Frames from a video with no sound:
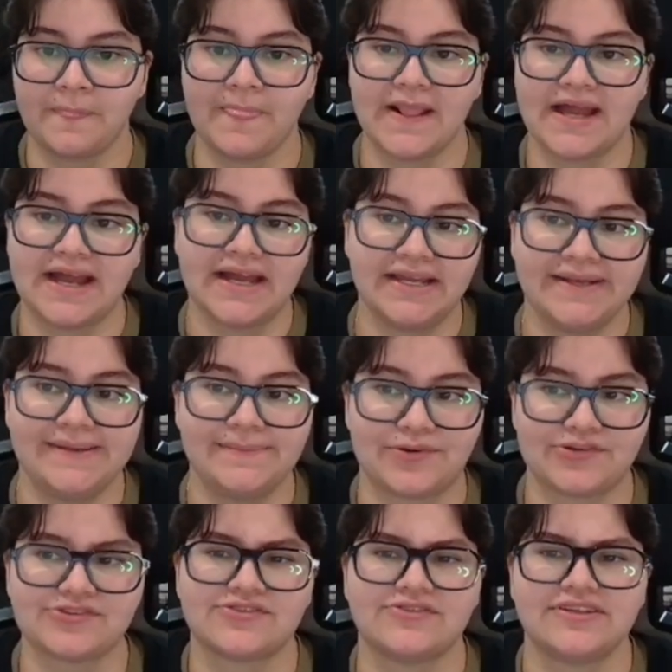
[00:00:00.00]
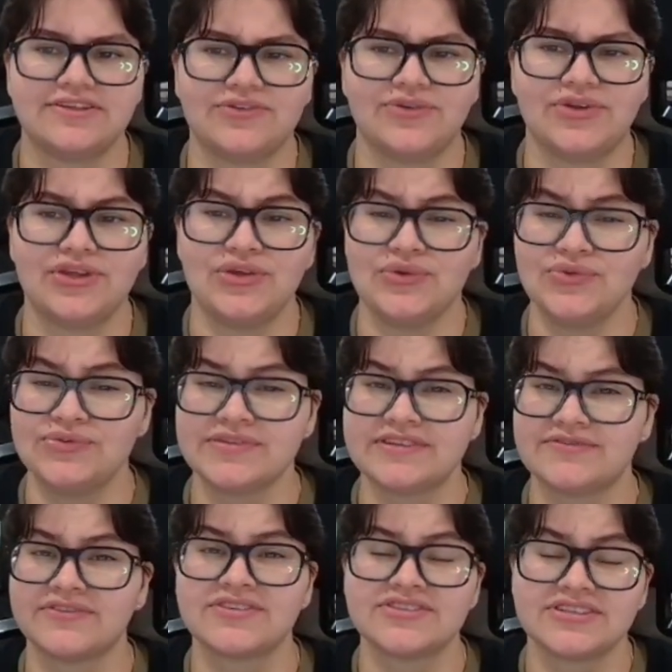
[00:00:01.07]
I personally don't use this
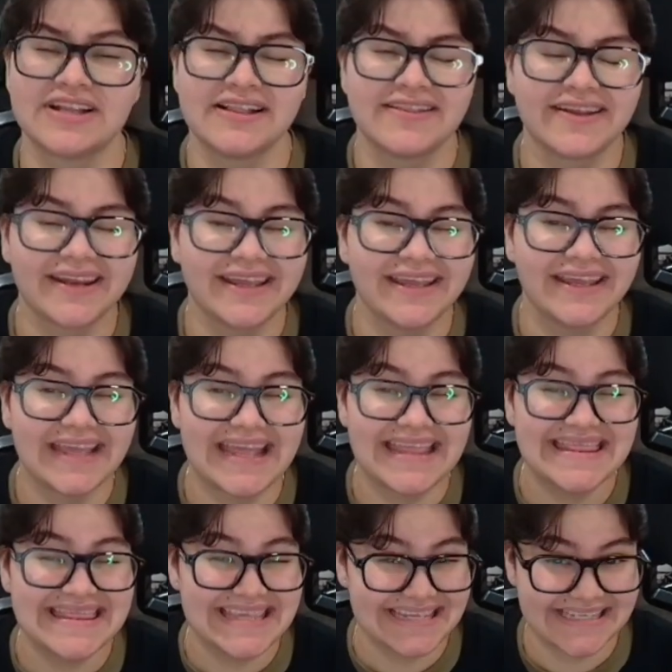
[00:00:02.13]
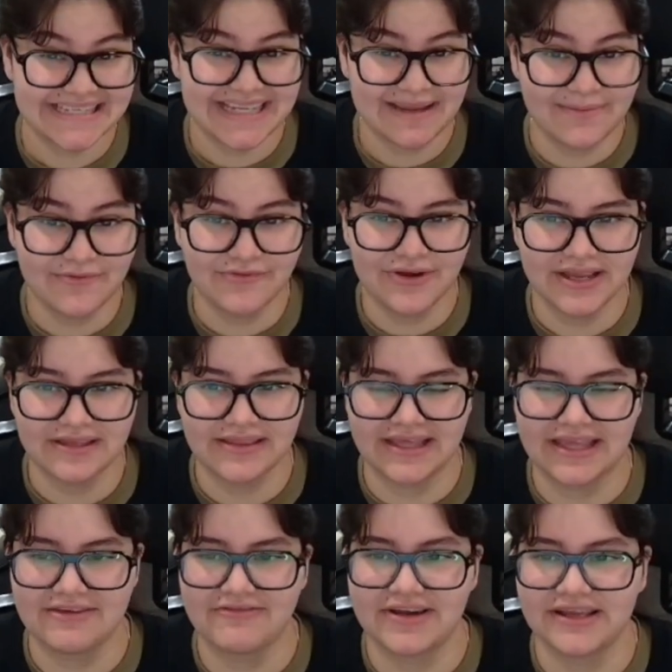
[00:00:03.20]
functionality in this type of way. Like
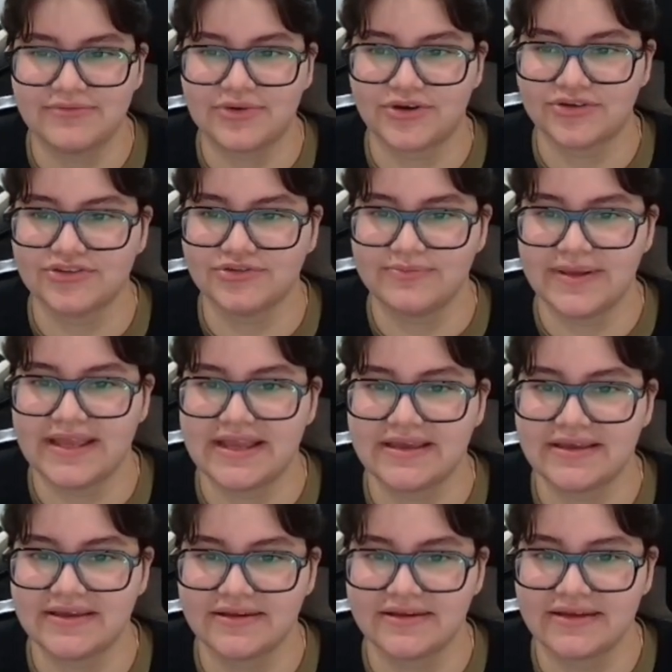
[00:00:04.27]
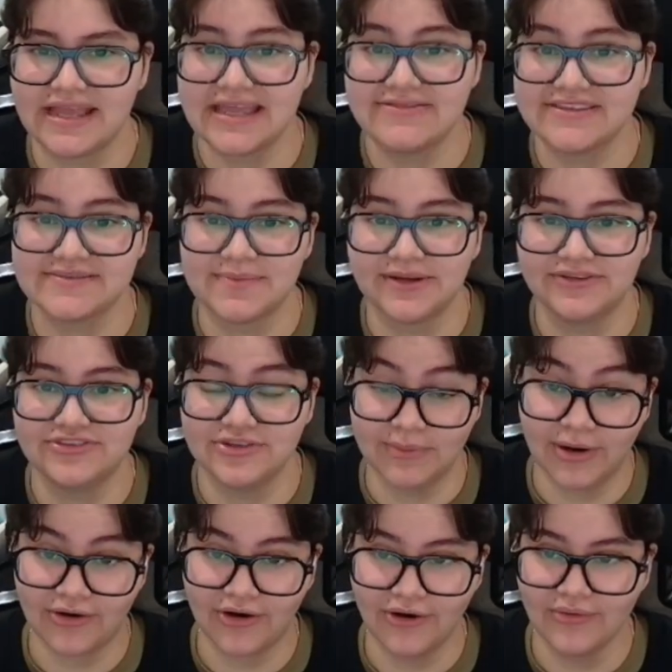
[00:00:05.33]
if I were to hit this button
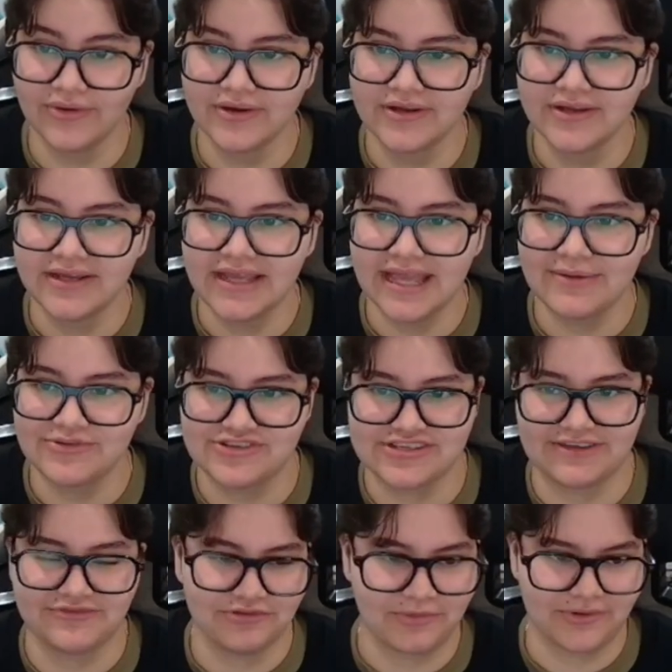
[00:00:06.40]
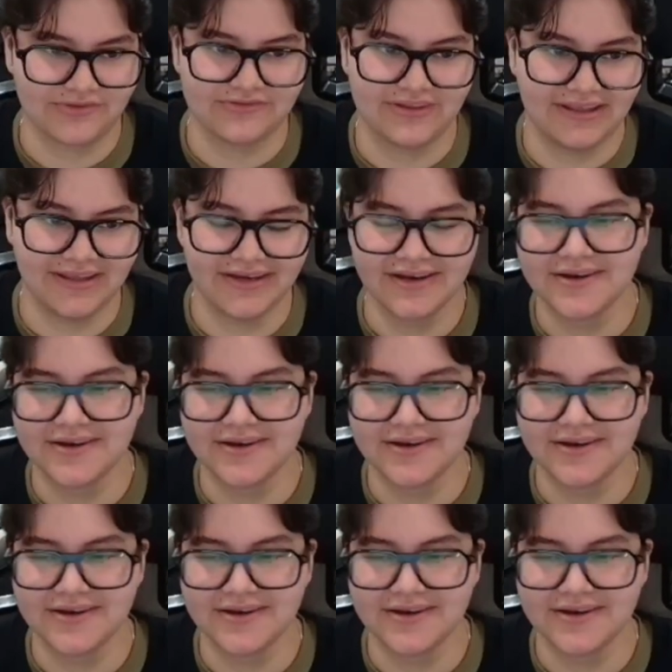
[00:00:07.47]
tomorrow, it would just have tomorrow's date.